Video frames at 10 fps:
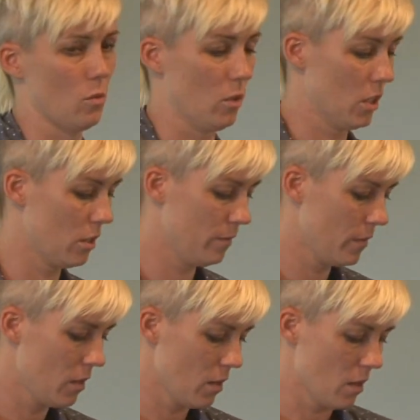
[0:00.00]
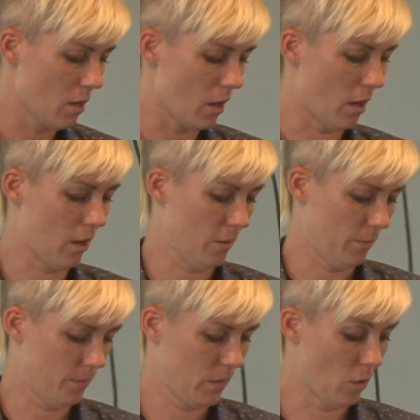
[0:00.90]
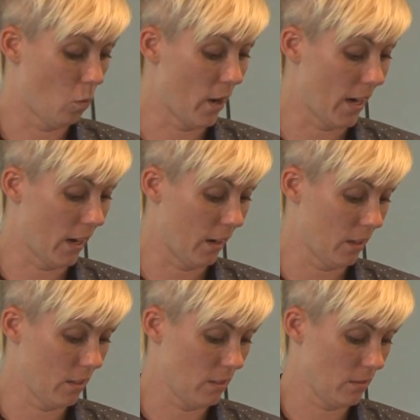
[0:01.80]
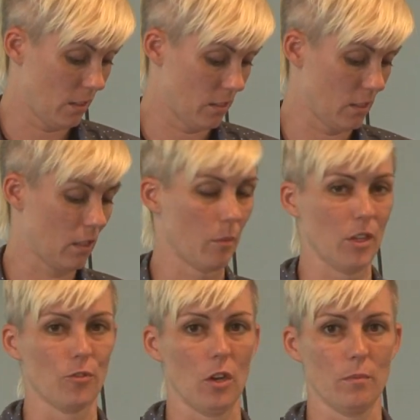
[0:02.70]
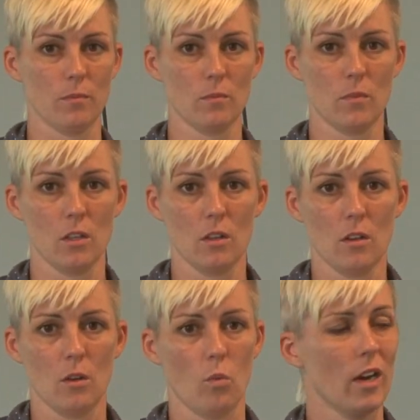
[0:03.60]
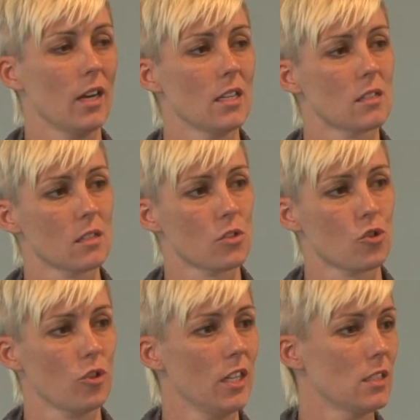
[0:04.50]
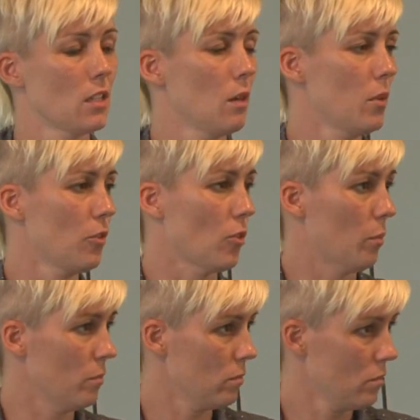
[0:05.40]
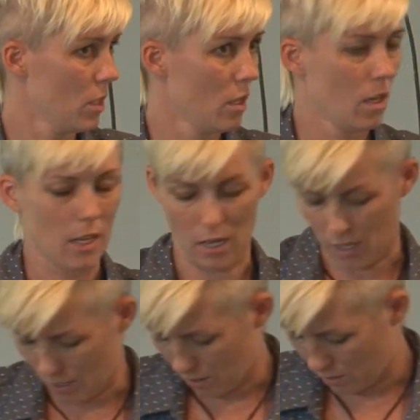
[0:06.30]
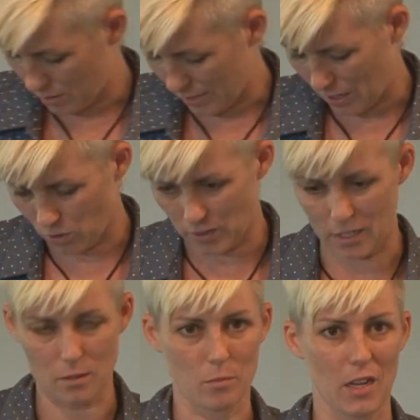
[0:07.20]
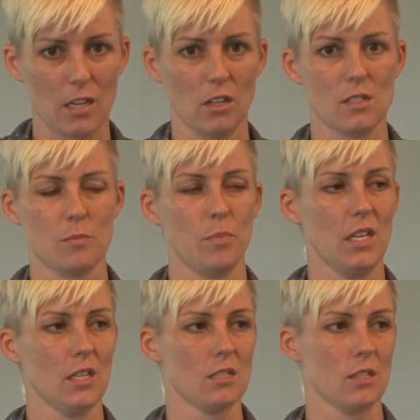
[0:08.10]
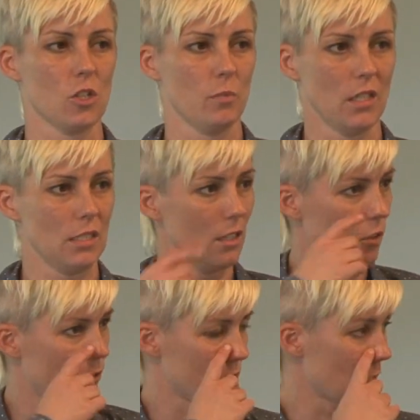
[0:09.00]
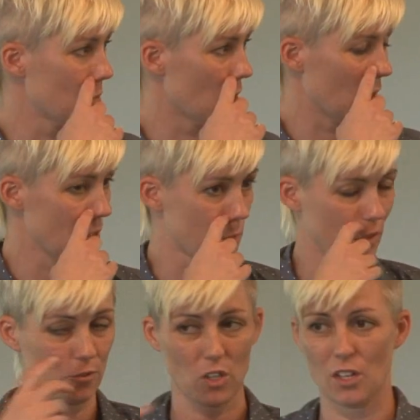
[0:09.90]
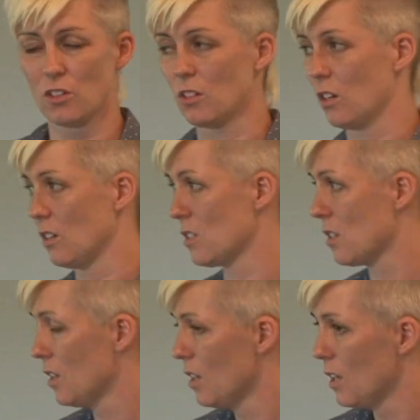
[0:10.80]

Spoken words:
work? Where is it coming from? Where is this treat coming from? Now, that might not be such a big deal for some dogs, but for other dogs,